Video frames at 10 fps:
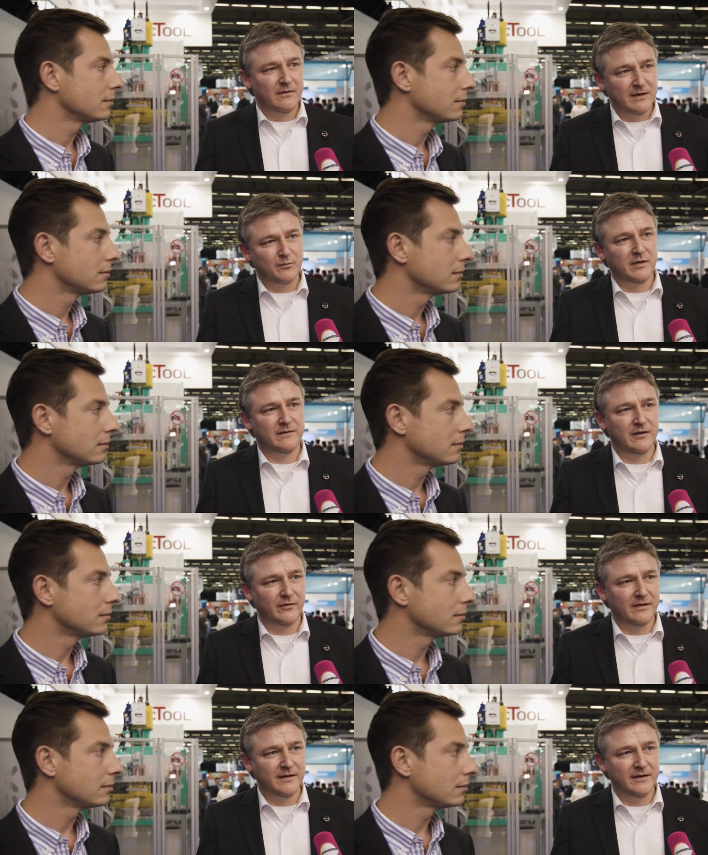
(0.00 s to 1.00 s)
Speaker 1: that
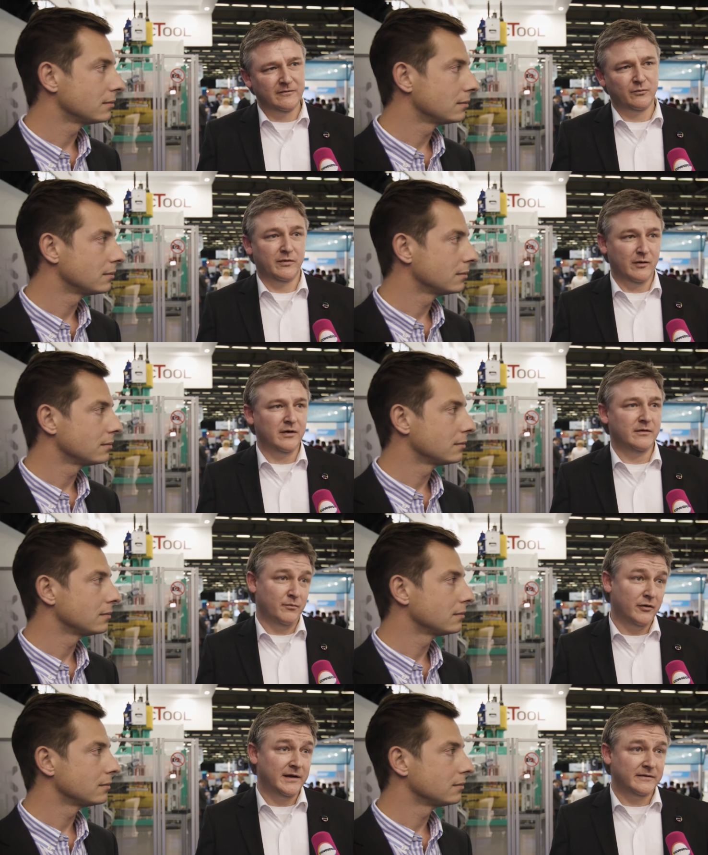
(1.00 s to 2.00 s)
material needs with our
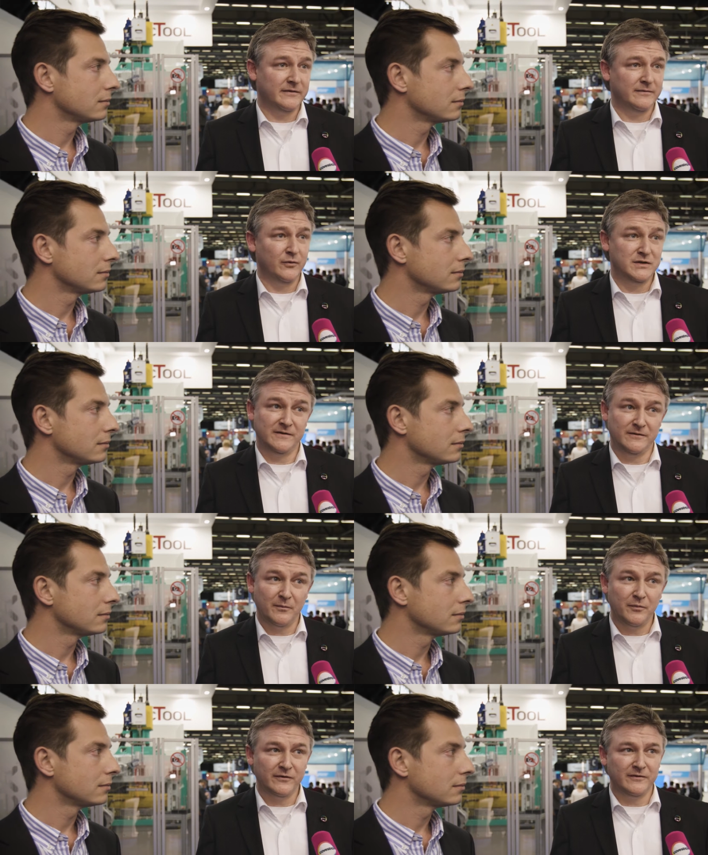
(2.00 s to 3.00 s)
products, which is
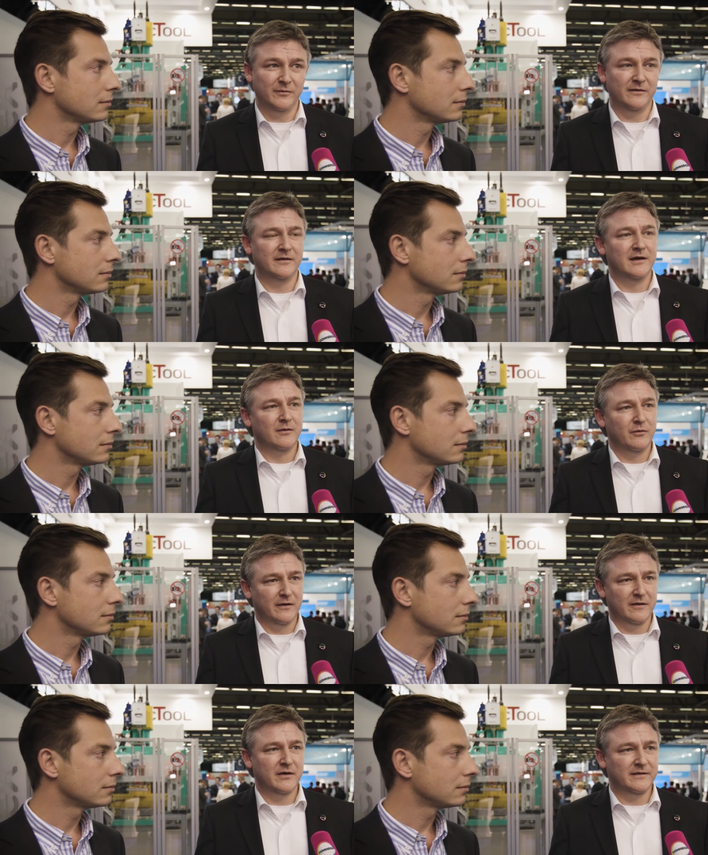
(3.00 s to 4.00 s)
not possible with
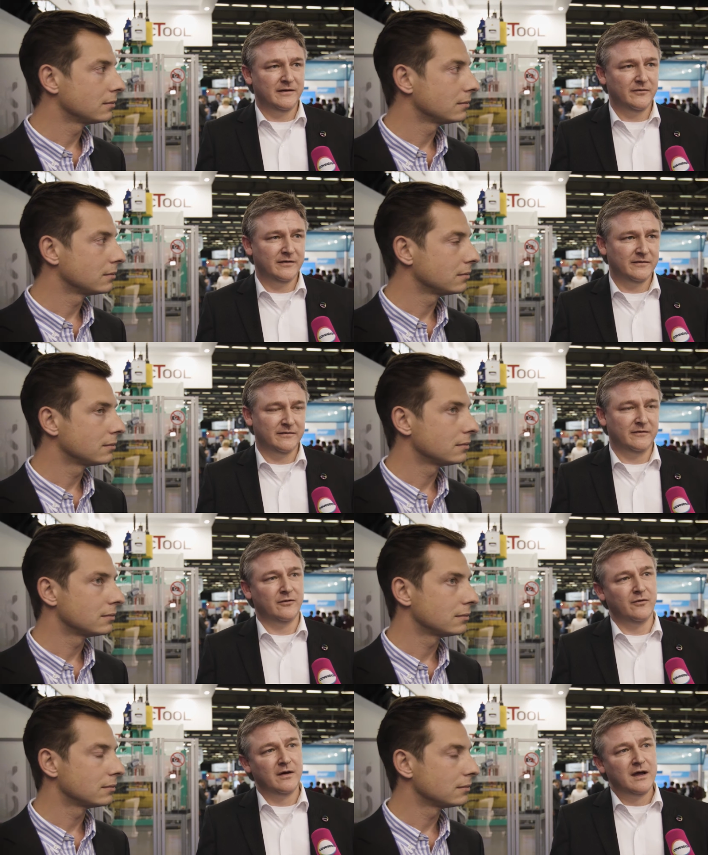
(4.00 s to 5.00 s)
other materials.
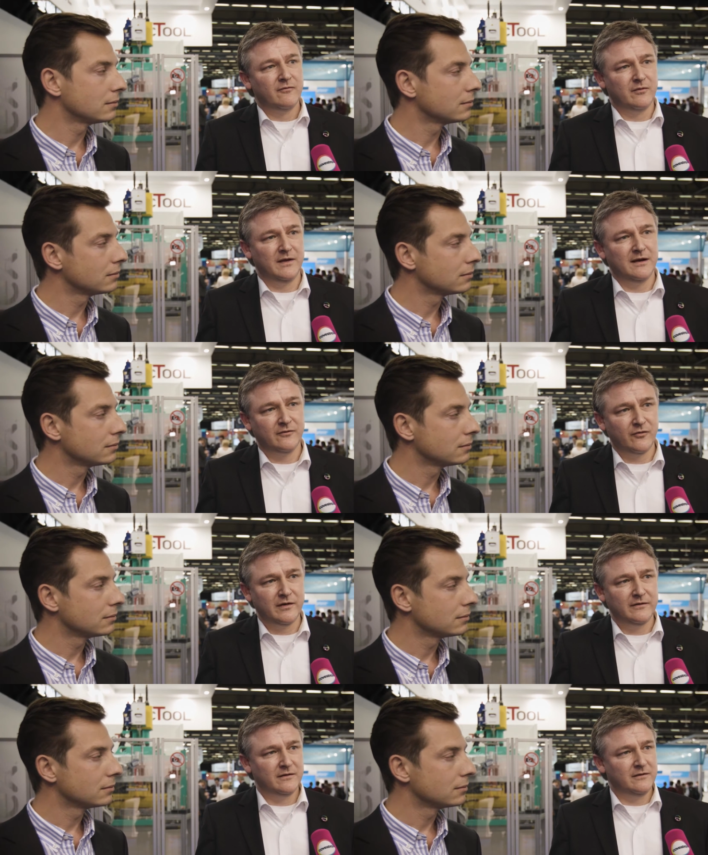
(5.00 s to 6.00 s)
So from the
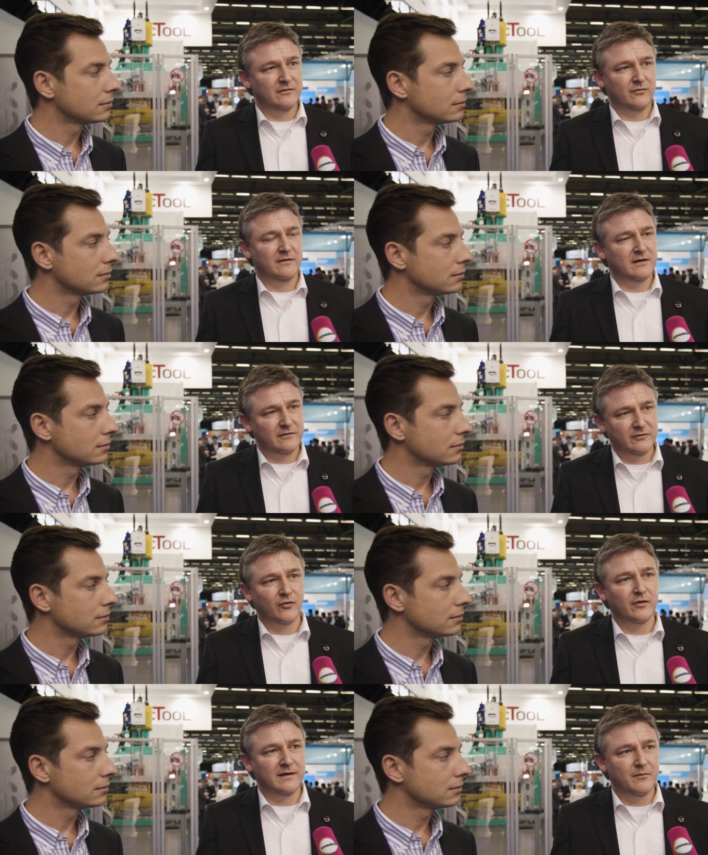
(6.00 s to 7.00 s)
electronics industry, there's a
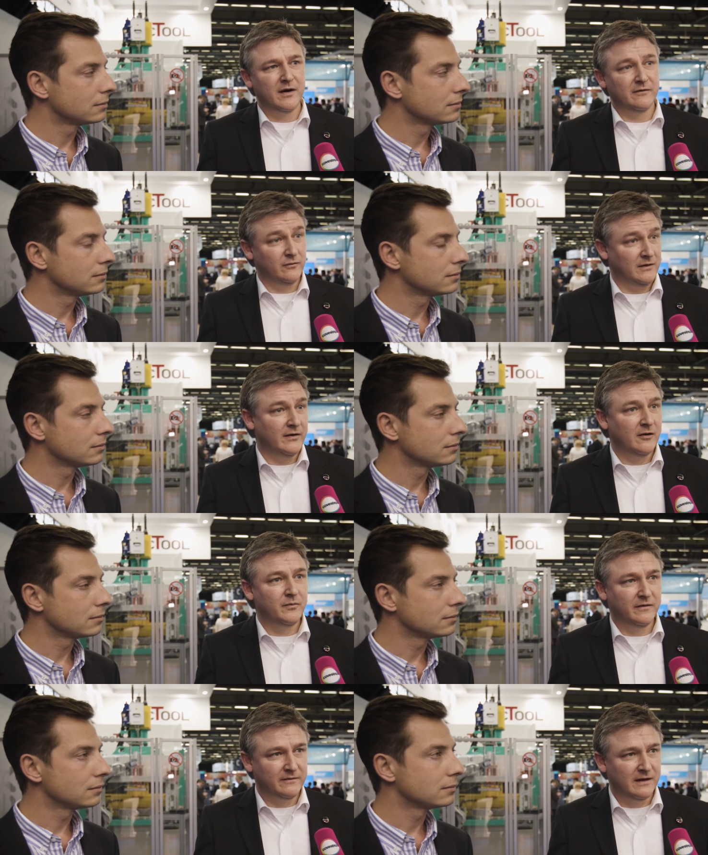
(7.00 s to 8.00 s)
strong demand to
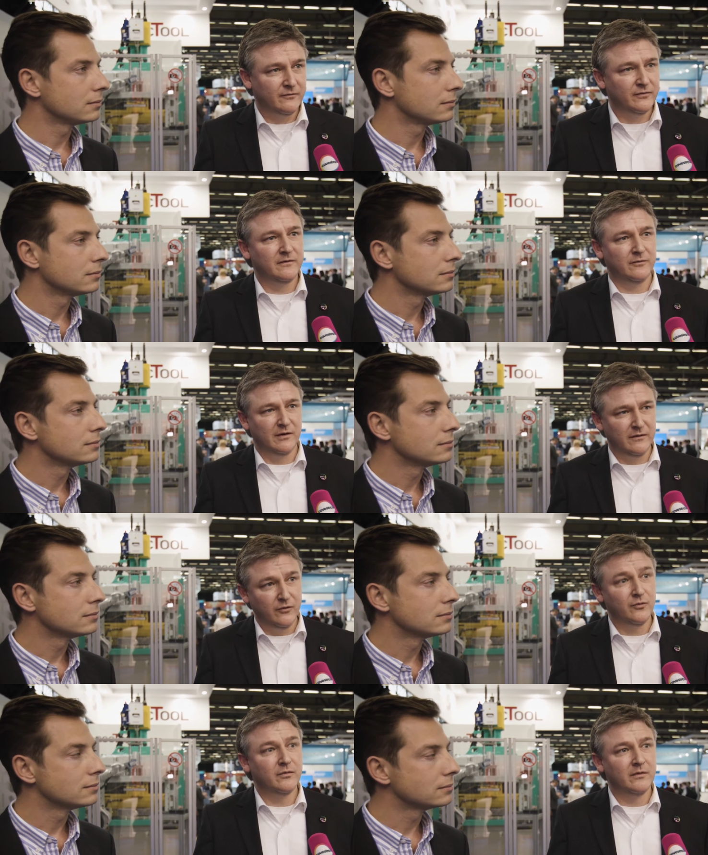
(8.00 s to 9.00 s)
develop itself into a
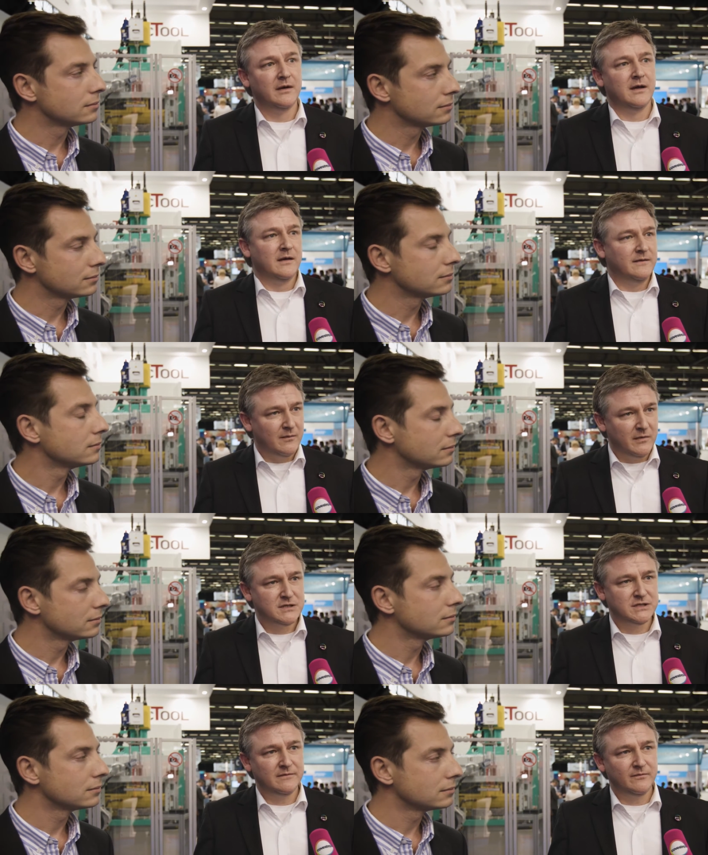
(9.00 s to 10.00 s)
new
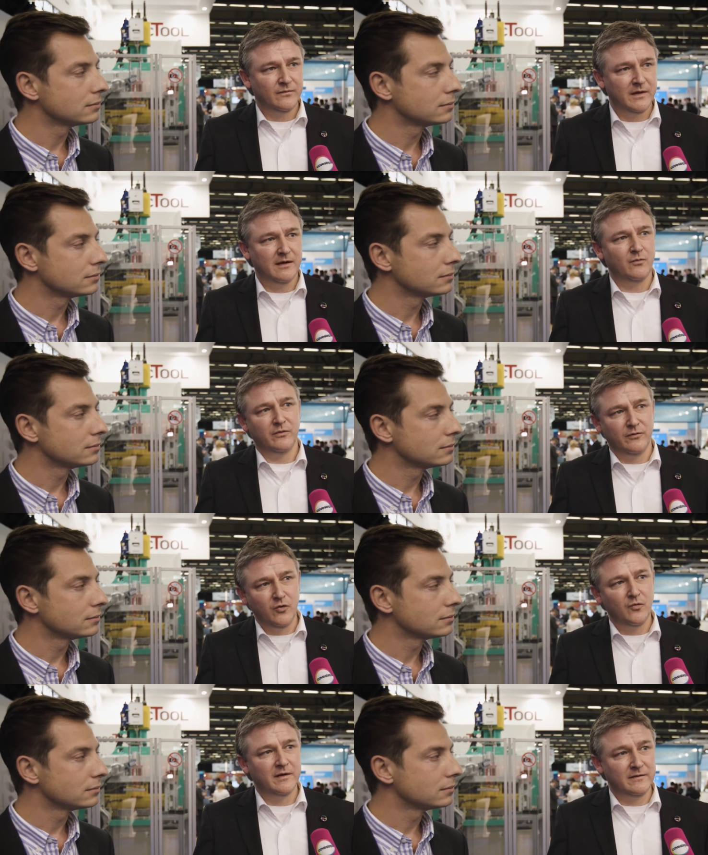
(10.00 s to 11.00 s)
dimension, yeah, with
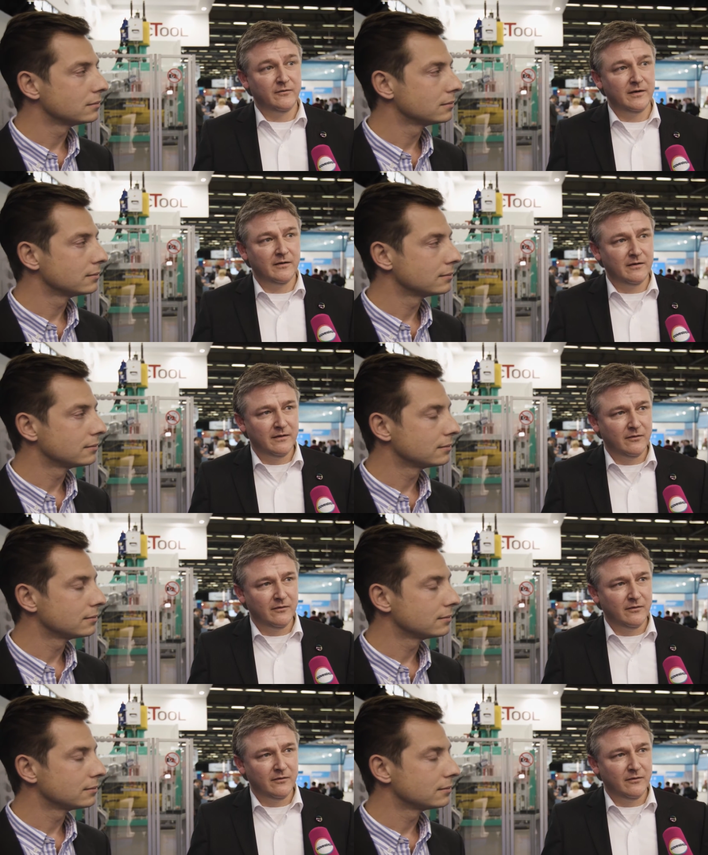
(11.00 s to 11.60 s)
new material